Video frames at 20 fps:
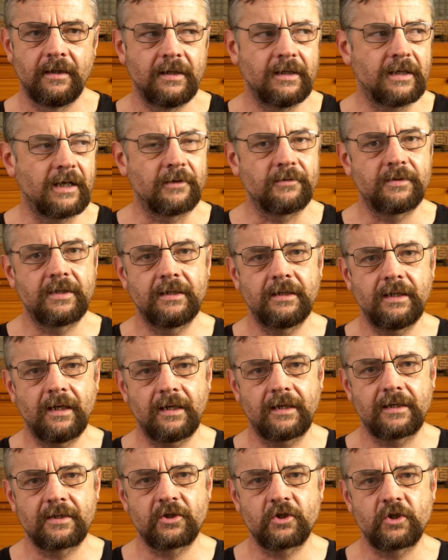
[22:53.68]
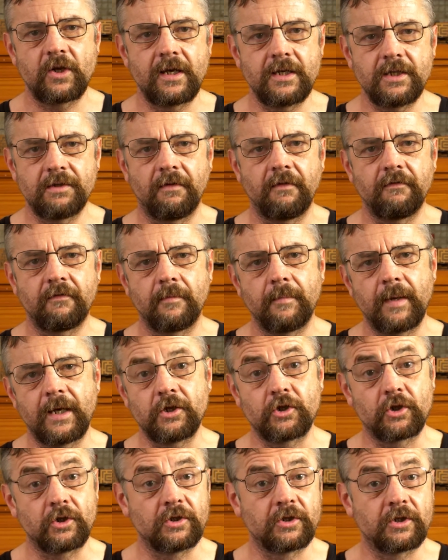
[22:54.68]
Now, did that exchange of
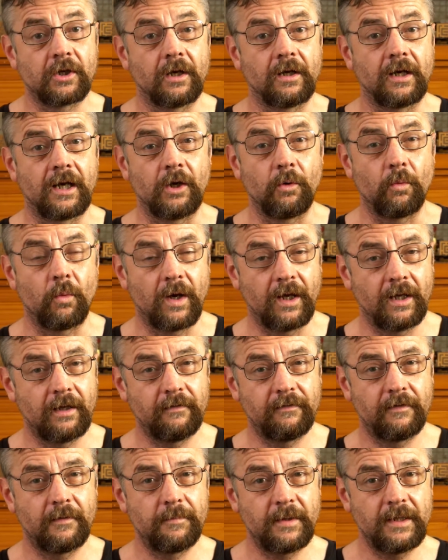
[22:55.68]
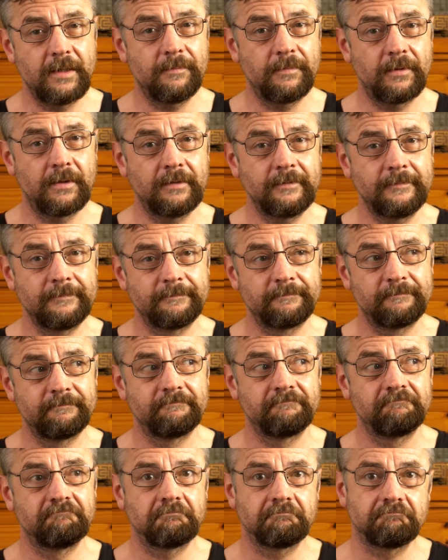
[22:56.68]
information turn out well for people?
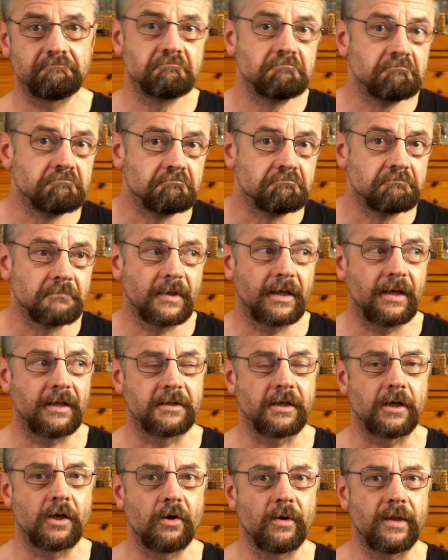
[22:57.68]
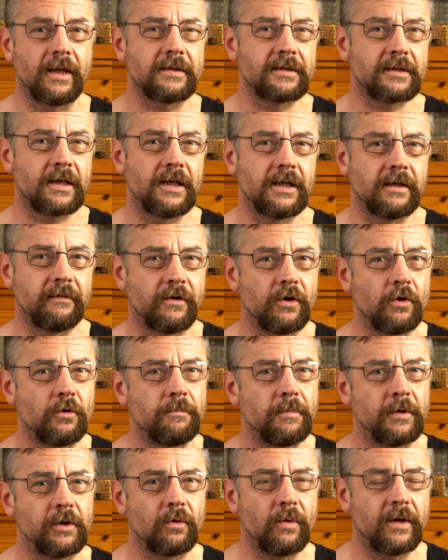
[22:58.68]
I don't know, that's kind of an
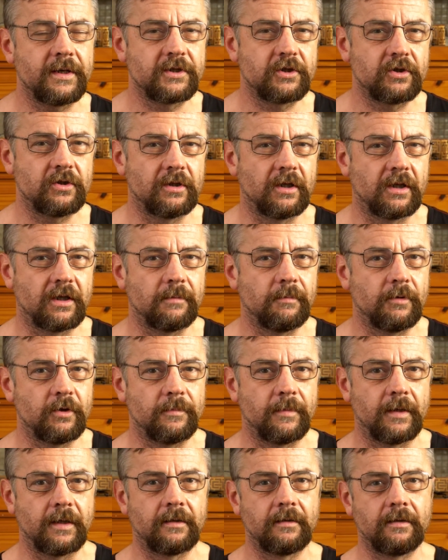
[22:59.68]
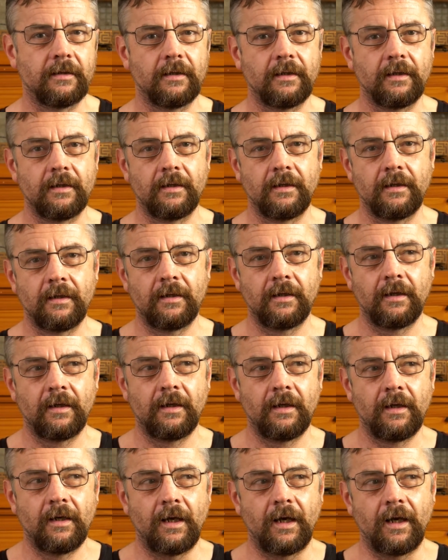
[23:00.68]
open question at the moment.
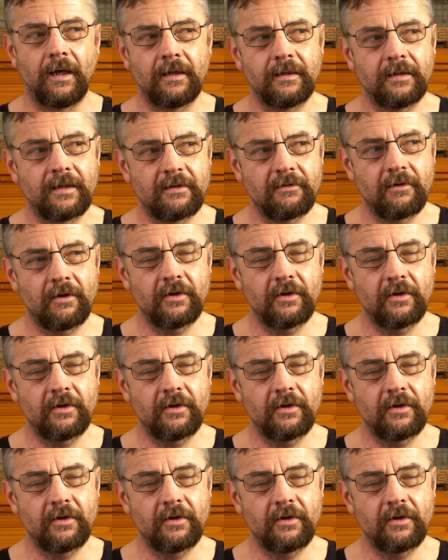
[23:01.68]
And there are